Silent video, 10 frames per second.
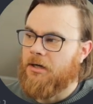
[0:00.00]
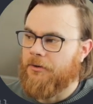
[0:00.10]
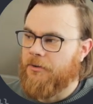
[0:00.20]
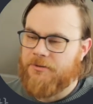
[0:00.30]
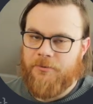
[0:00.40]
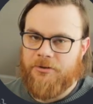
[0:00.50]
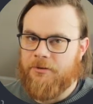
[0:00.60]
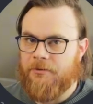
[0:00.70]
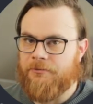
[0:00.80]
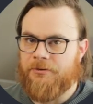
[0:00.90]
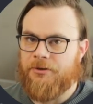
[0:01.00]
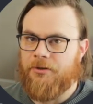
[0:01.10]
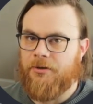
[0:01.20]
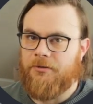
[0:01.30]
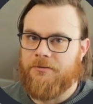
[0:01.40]
Otherwise, we're just going to
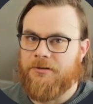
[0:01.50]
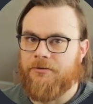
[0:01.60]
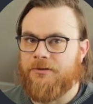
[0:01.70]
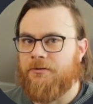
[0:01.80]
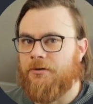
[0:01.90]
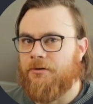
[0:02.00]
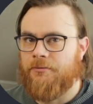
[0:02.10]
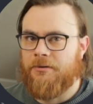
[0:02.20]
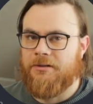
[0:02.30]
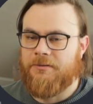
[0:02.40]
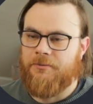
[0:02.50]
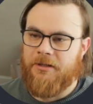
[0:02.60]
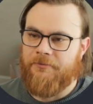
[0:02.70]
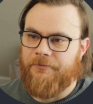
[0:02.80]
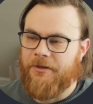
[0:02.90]
return 0, 0 because we
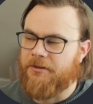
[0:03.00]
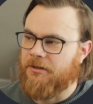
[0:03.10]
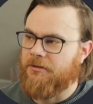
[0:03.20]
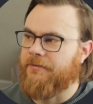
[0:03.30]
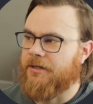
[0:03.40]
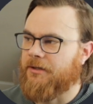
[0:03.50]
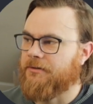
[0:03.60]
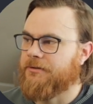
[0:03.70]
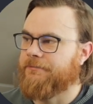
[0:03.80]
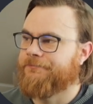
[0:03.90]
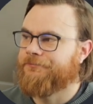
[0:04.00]
haven't found any of the values.